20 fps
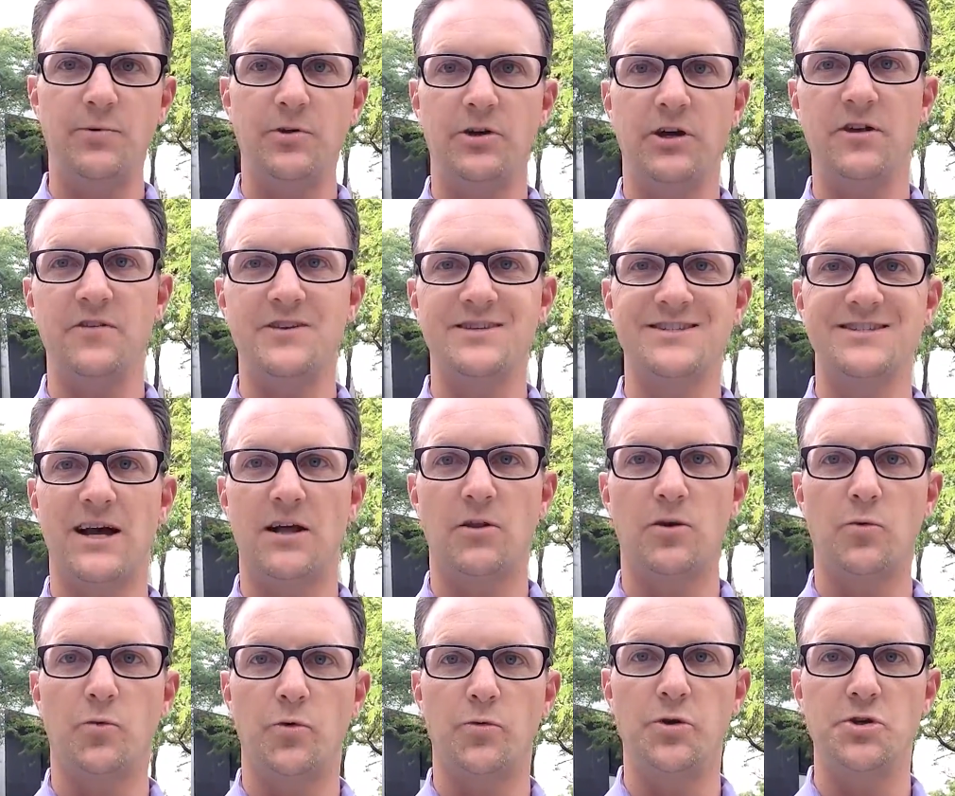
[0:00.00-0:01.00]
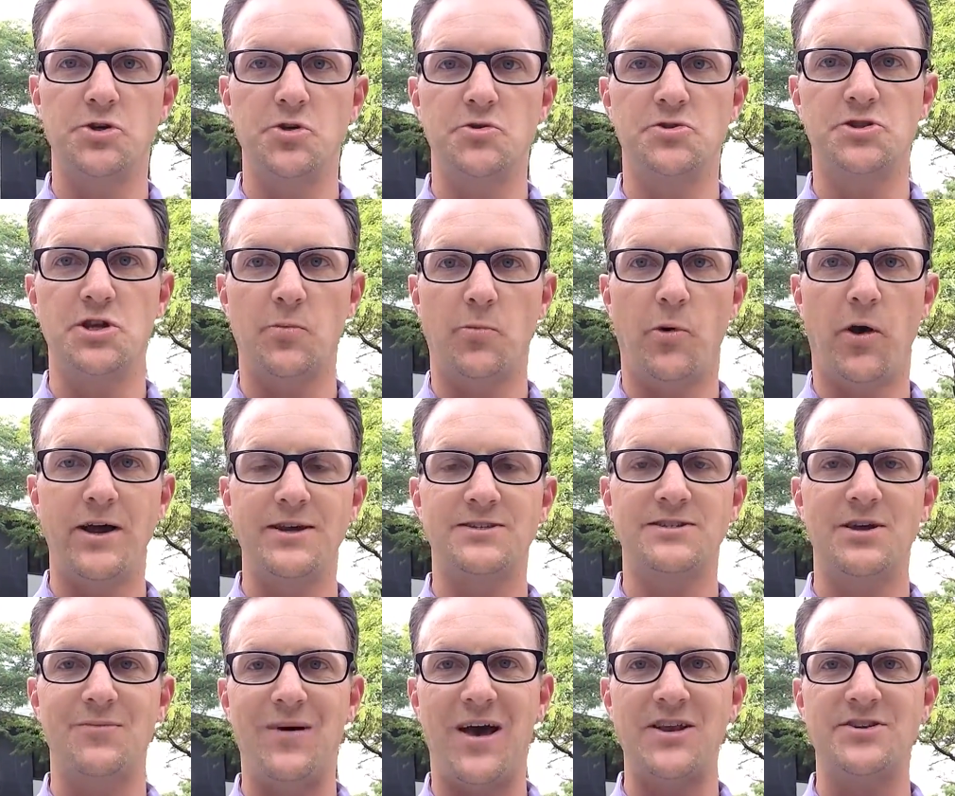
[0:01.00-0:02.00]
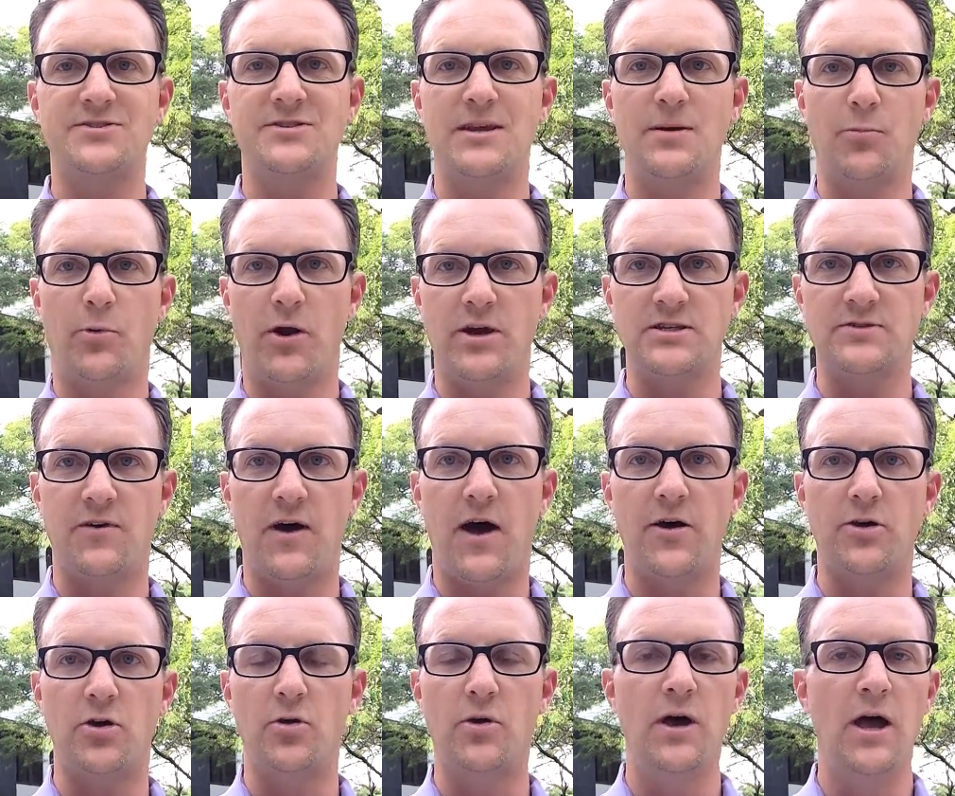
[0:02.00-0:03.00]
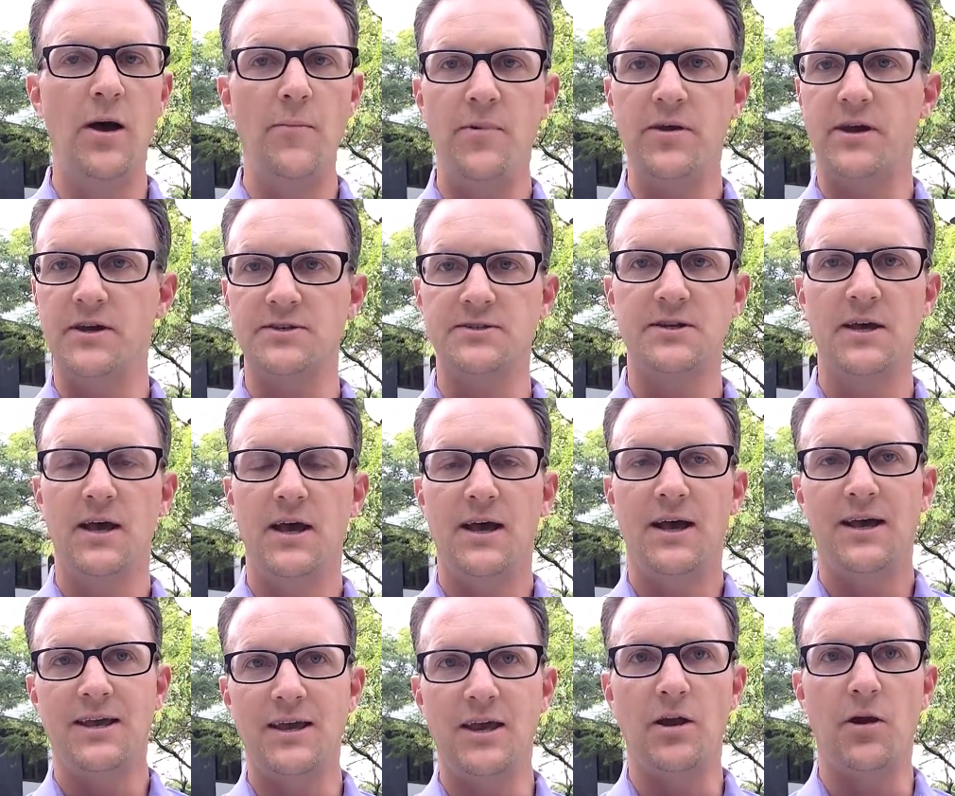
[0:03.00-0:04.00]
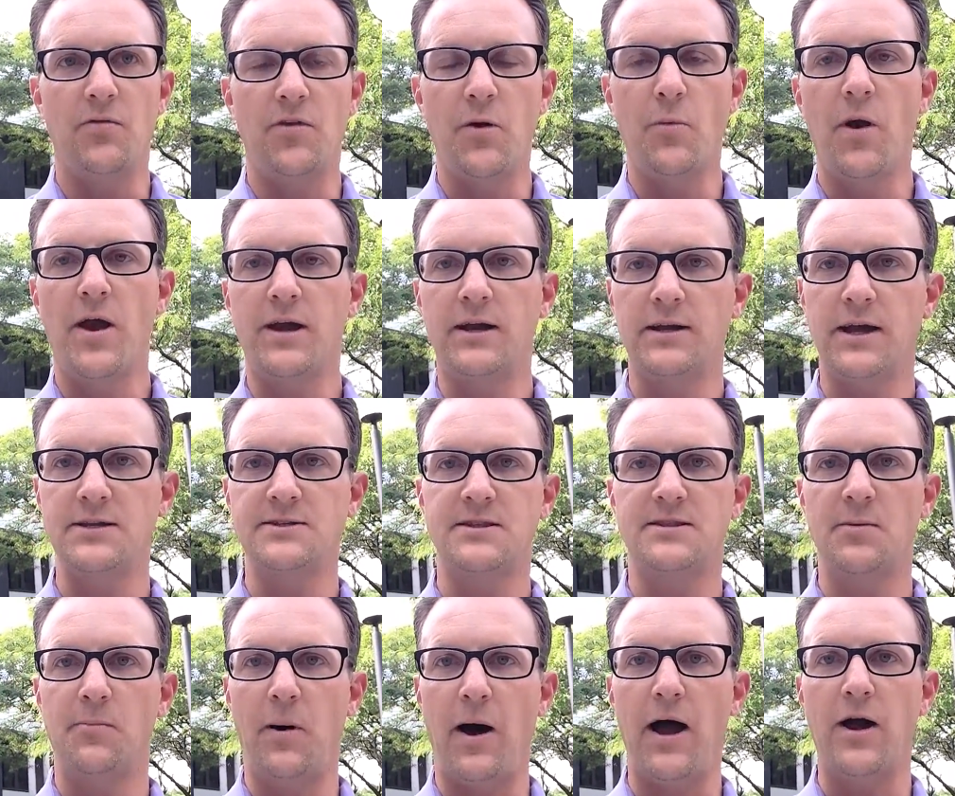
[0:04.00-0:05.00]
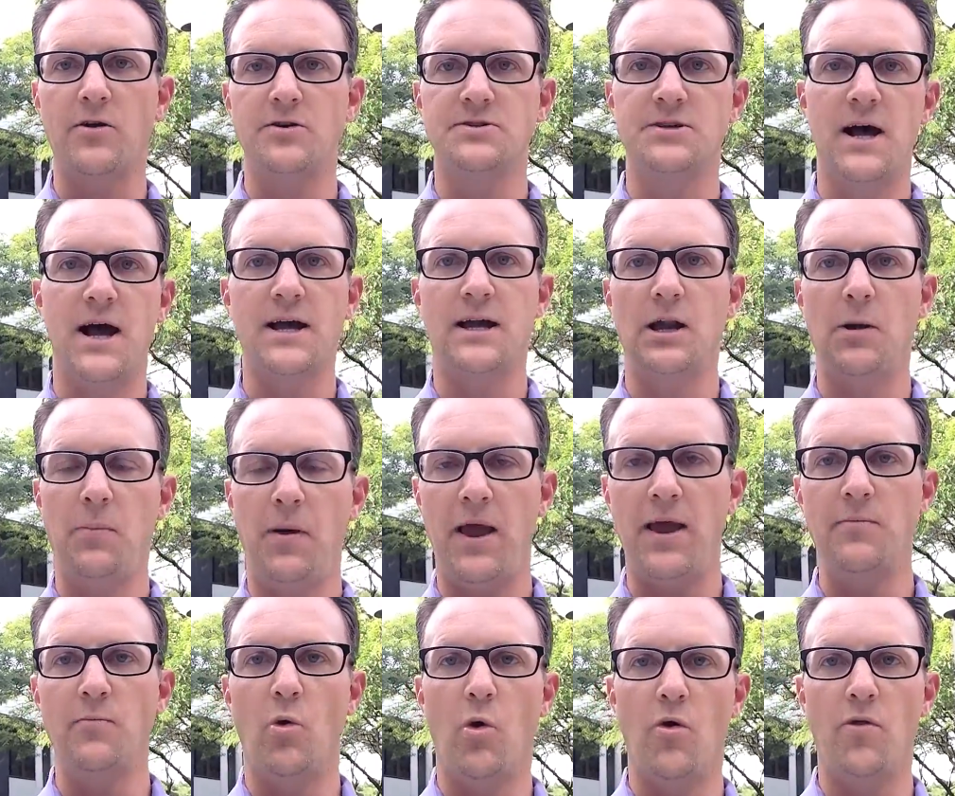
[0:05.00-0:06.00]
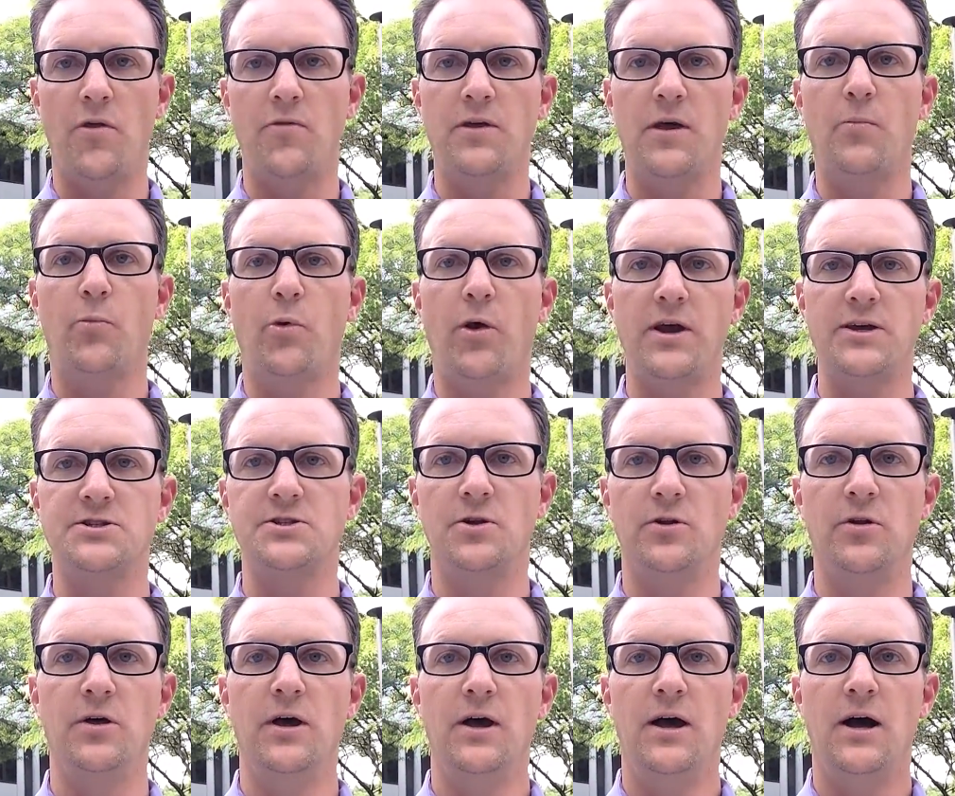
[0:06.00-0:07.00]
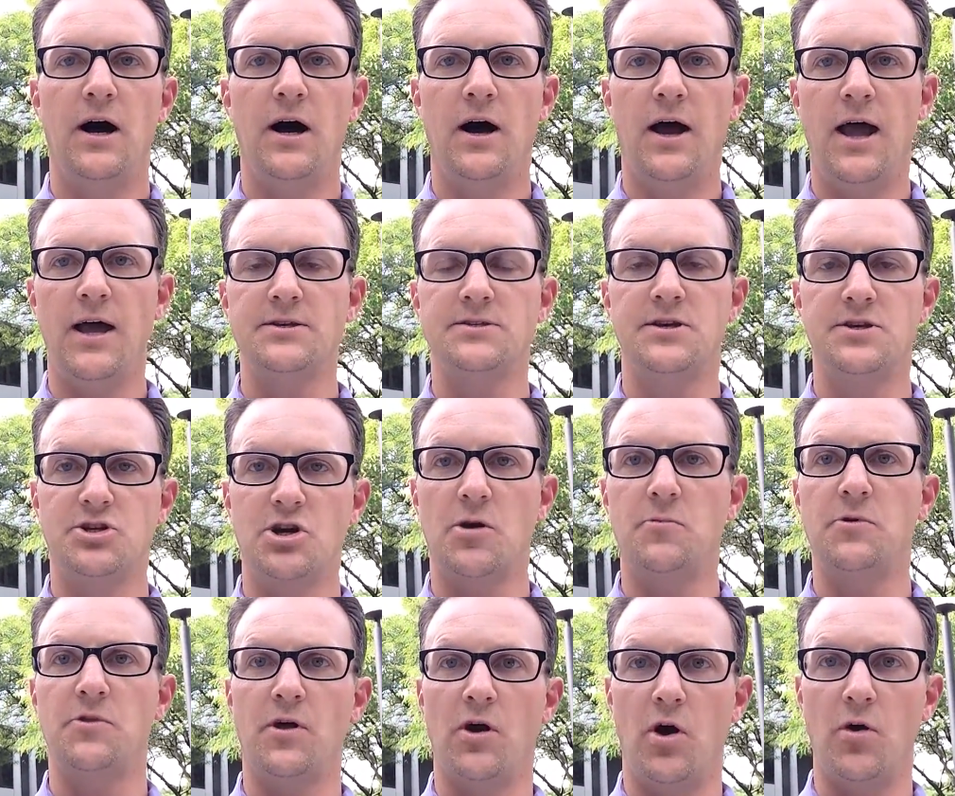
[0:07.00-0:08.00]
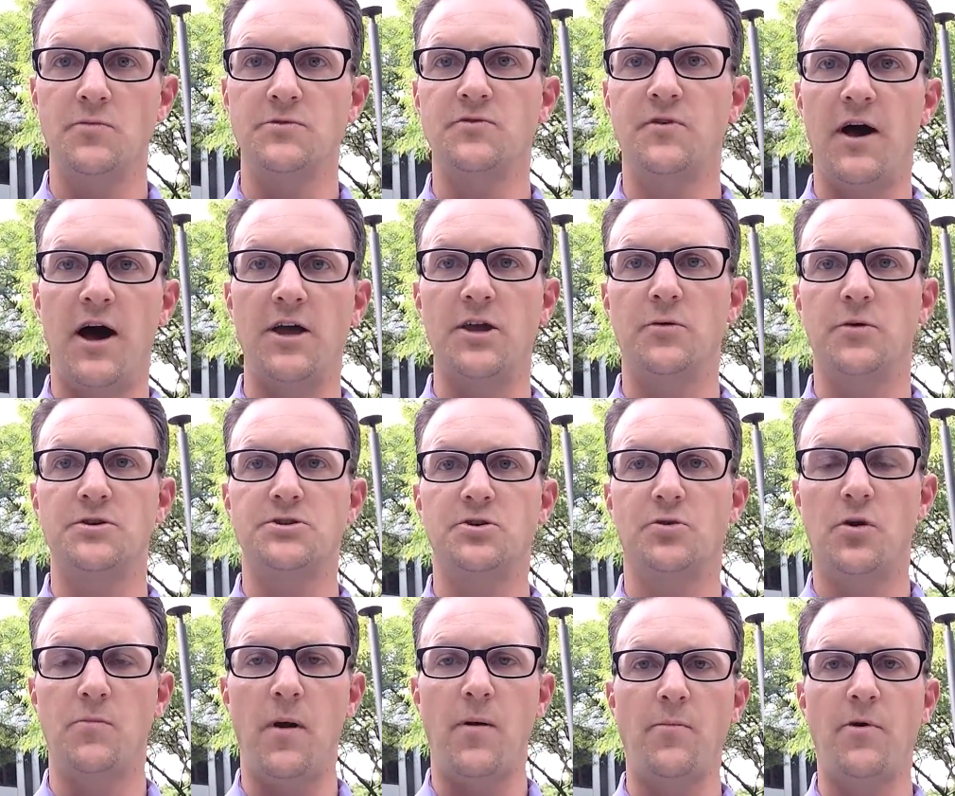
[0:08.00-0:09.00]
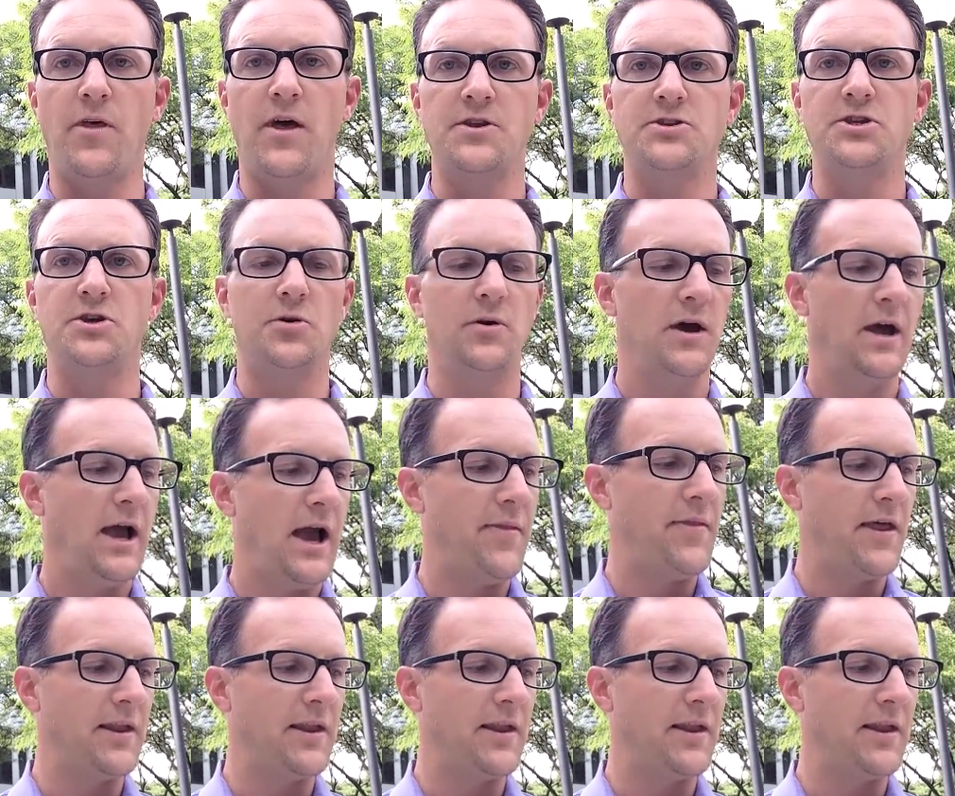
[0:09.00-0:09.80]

typically the seller will reduce their price to match the appraised value because they recognize that the buyer is not going to pay more than the appraisal has determined the home's value is. So remember that too.